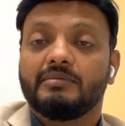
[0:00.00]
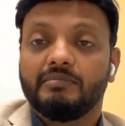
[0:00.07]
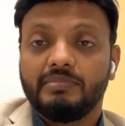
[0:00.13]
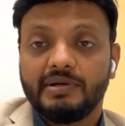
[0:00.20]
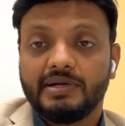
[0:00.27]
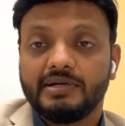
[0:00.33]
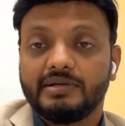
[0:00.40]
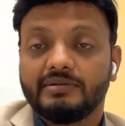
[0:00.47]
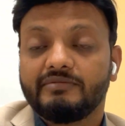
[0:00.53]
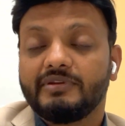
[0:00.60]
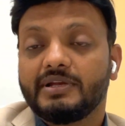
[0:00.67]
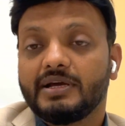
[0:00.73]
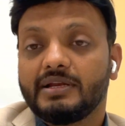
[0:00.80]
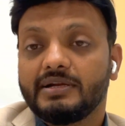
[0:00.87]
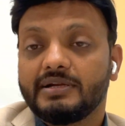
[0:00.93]
blood. We
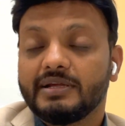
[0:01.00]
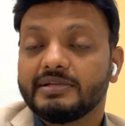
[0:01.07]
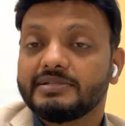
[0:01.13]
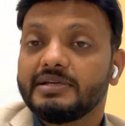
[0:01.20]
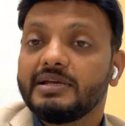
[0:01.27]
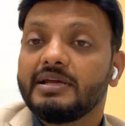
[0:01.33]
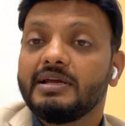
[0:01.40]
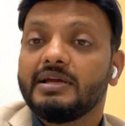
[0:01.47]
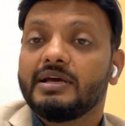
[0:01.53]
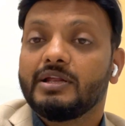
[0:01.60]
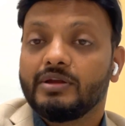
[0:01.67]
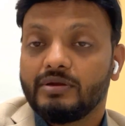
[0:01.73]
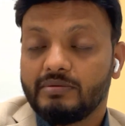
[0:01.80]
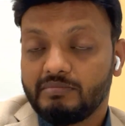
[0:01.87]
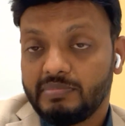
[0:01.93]
call it as a
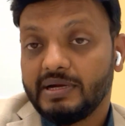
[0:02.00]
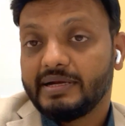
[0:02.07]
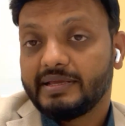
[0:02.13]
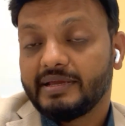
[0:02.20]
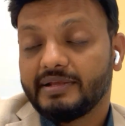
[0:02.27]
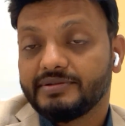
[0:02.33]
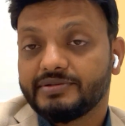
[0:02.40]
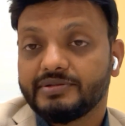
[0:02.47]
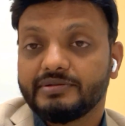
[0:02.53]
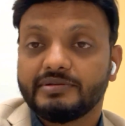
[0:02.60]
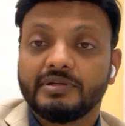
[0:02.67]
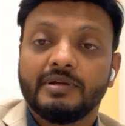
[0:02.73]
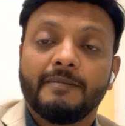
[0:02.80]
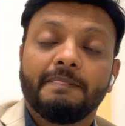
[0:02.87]
blood cancers.